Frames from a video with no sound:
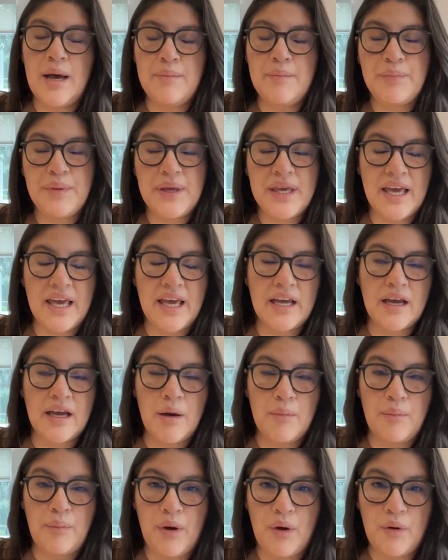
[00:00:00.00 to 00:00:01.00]
being
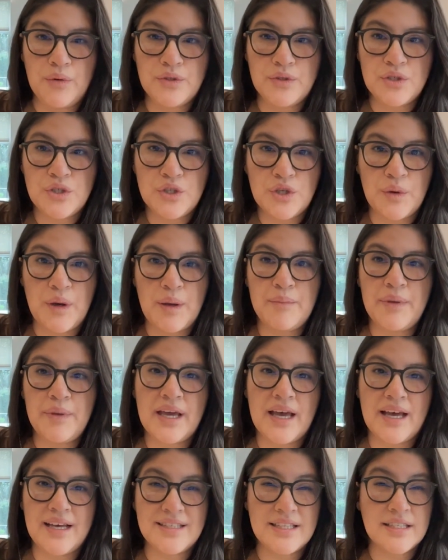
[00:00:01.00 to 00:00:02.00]
opposed to it
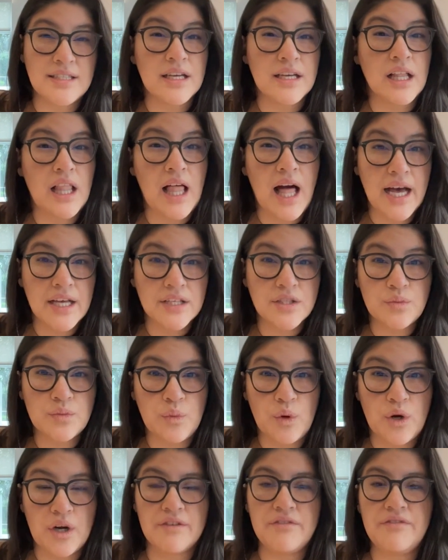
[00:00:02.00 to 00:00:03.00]
because it's a class
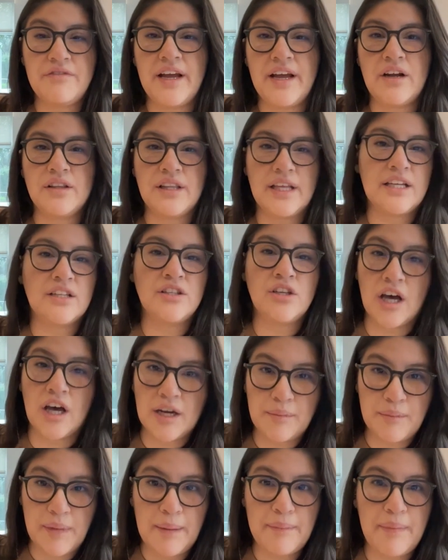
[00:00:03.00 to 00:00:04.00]
warfare, like not
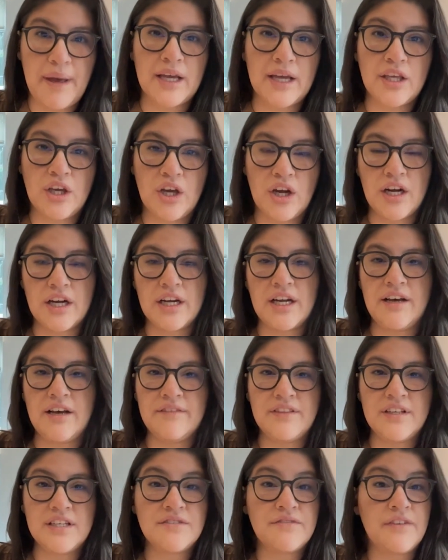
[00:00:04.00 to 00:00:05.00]
in my backyard,
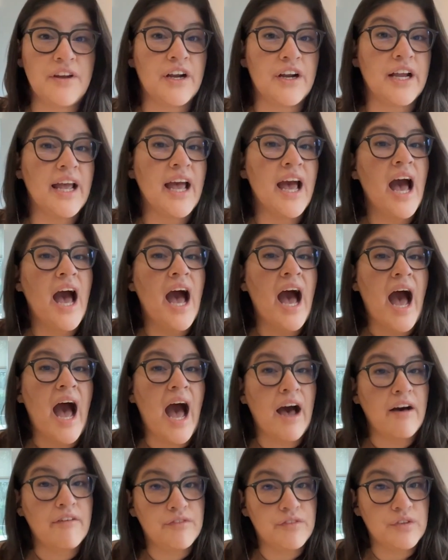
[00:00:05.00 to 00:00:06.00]
of this very
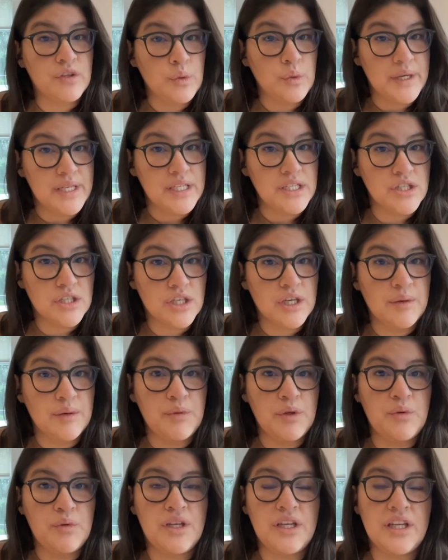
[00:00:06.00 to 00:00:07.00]
affluent
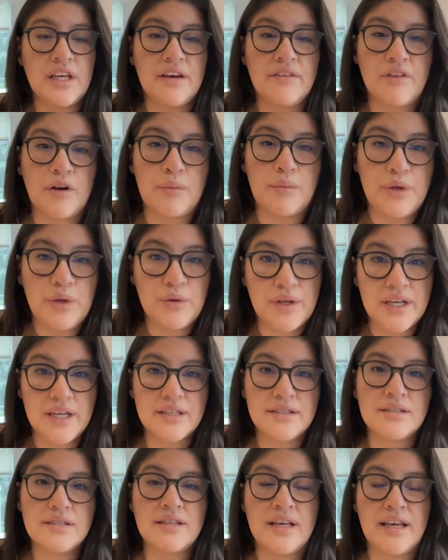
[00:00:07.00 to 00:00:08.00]
community of
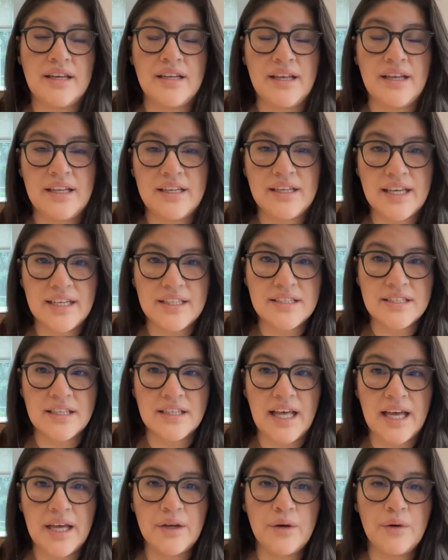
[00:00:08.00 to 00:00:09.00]
Arbutus and
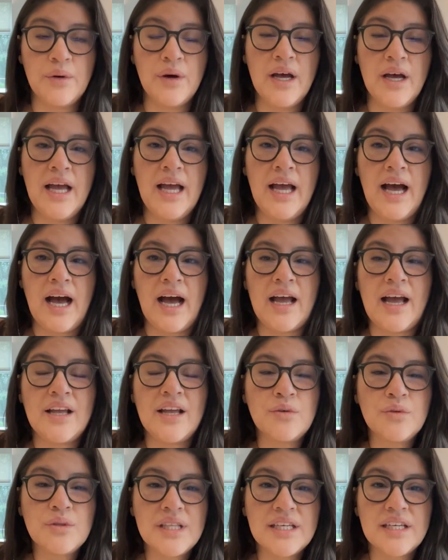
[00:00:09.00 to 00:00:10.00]
Kitsilano. I
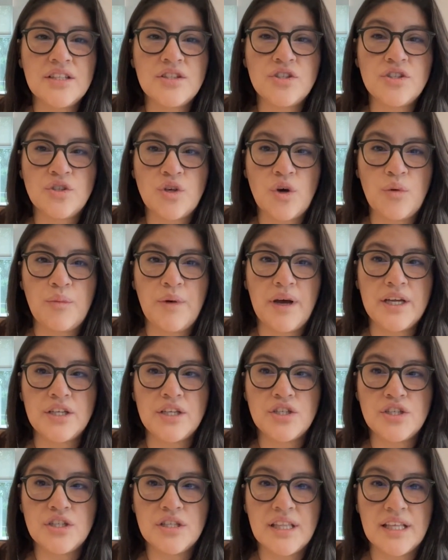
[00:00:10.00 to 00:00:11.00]
don't think it's so
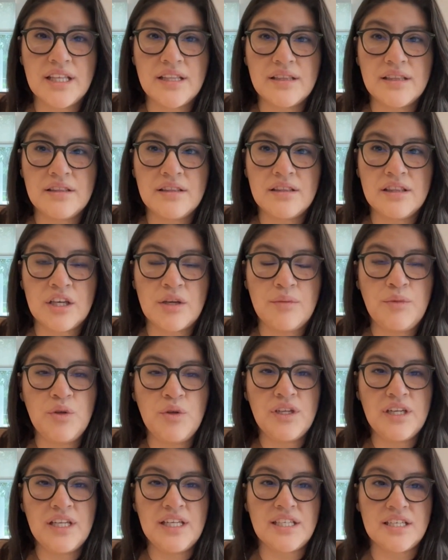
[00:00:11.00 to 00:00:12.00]
much that the
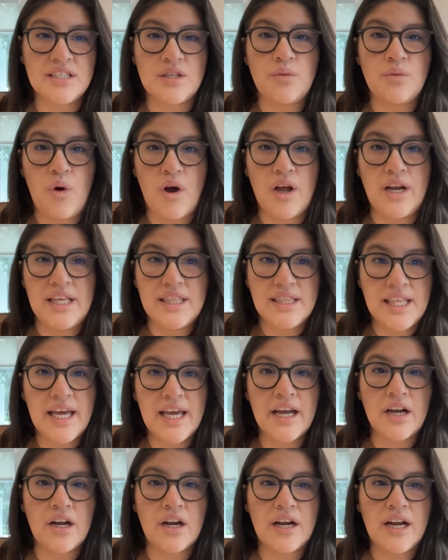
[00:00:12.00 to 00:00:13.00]
community doesn't want it
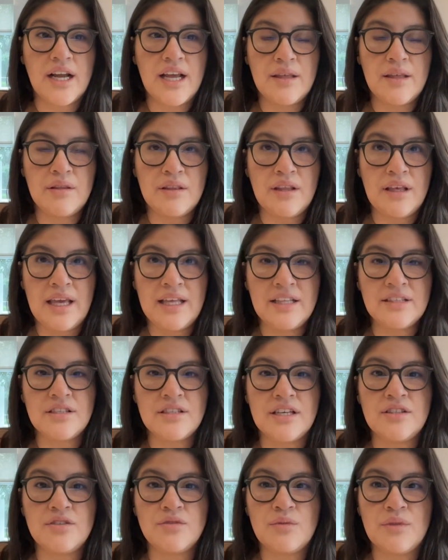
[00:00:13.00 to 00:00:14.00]
there.
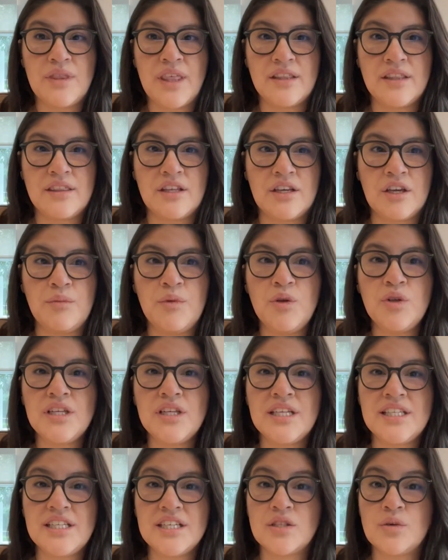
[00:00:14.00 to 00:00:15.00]
It's that the
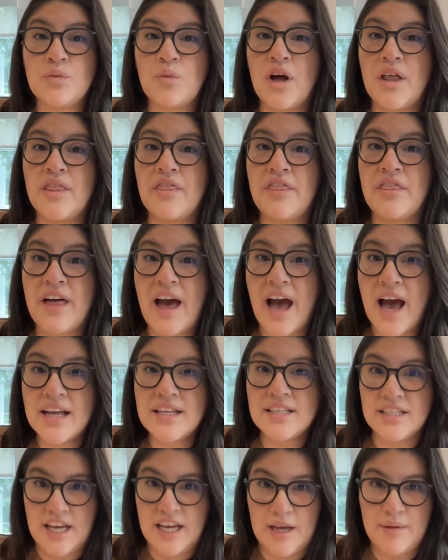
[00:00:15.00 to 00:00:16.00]
community doesn't want
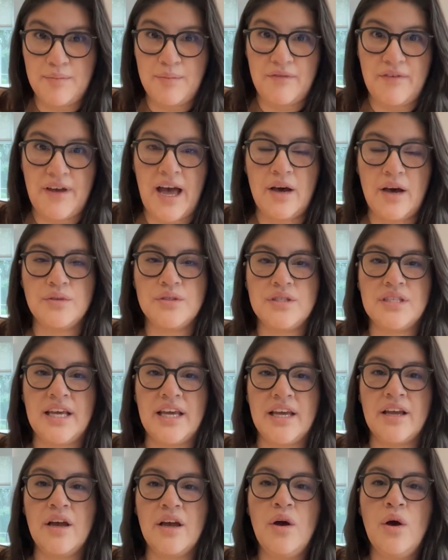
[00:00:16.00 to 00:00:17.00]
that type of
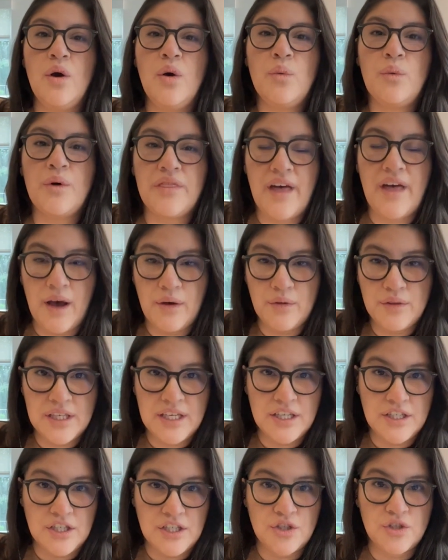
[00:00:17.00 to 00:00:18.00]
housing without
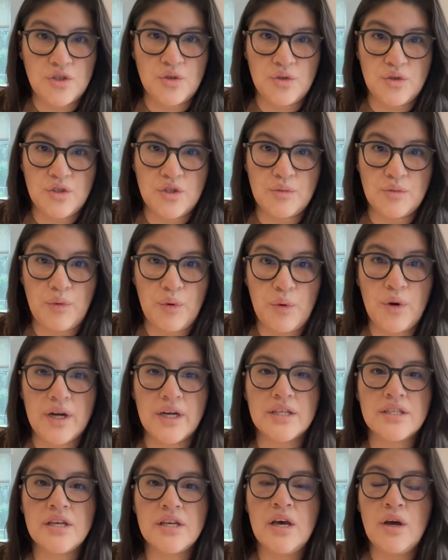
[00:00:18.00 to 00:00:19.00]
the additional
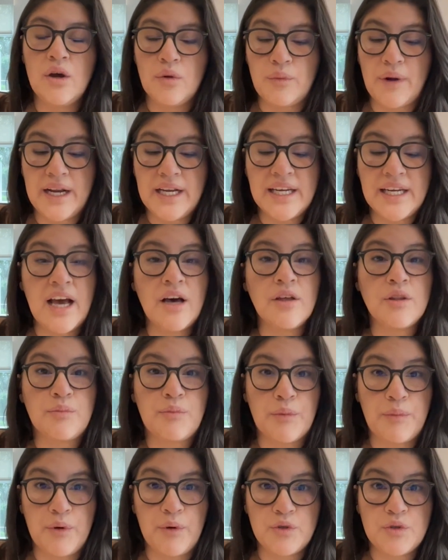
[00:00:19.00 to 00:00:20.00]
support. Right now, the
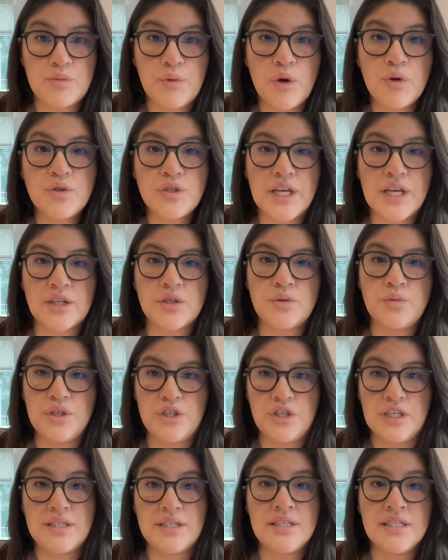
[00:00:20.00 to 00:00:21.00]
proposed project would
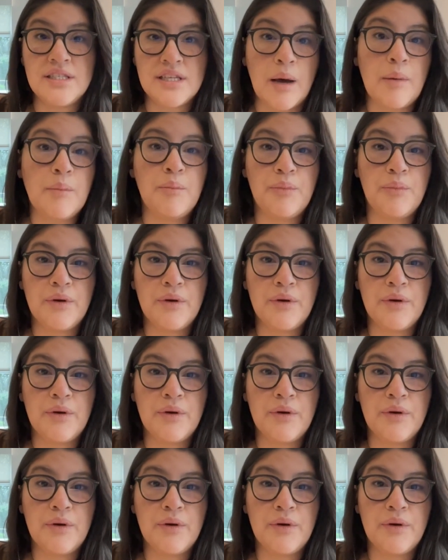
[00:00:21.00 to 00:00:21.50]
just dump